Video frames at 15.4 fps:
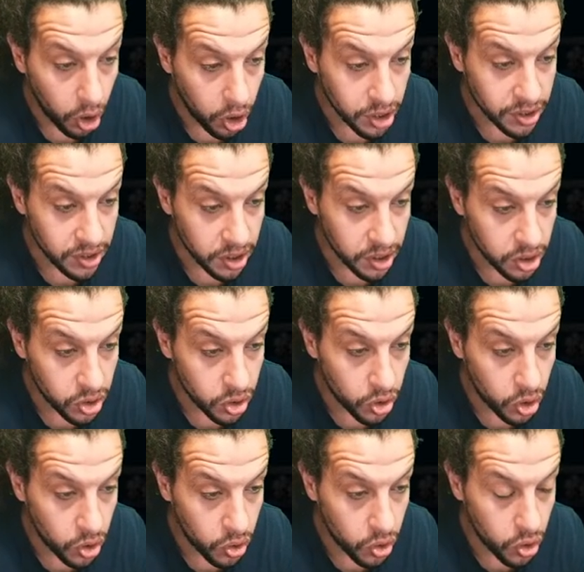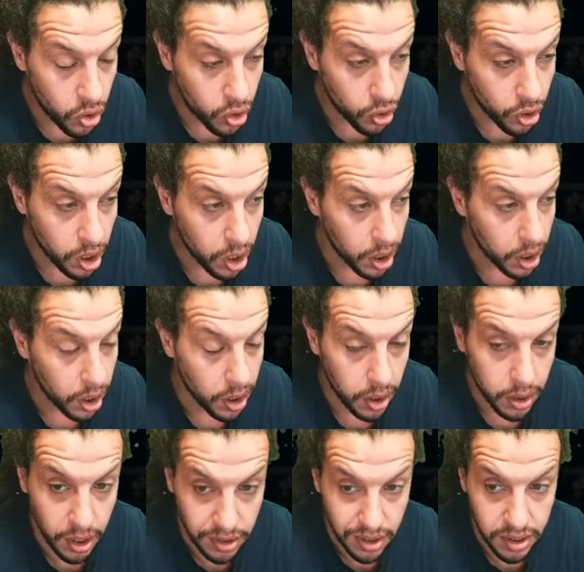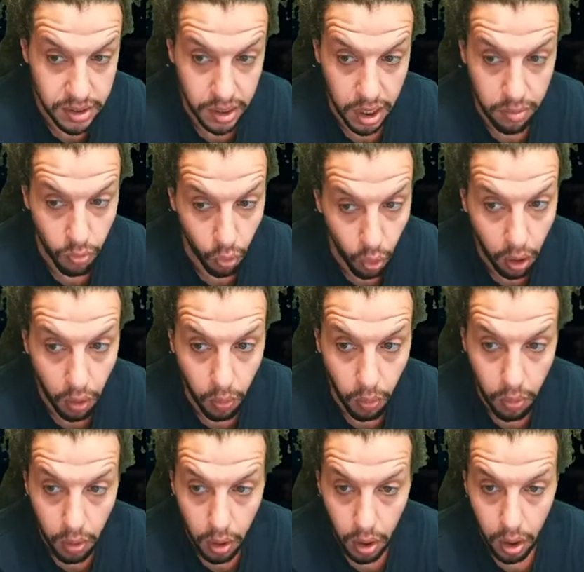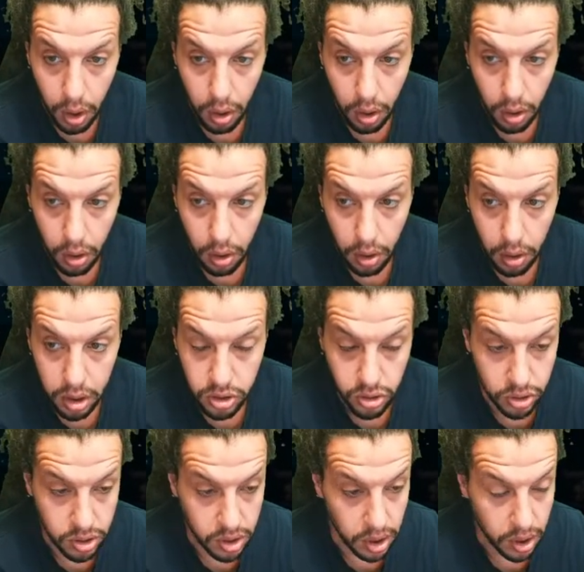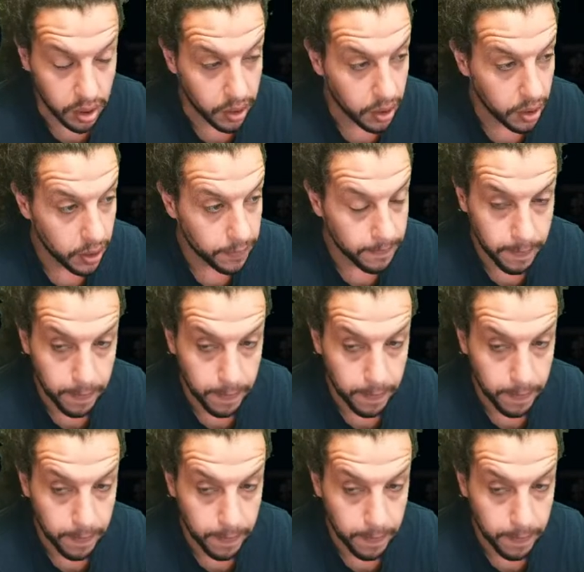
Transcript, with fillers: Oh, it sees Cuckoo Kuning. That's his name. Whoa. Interesting.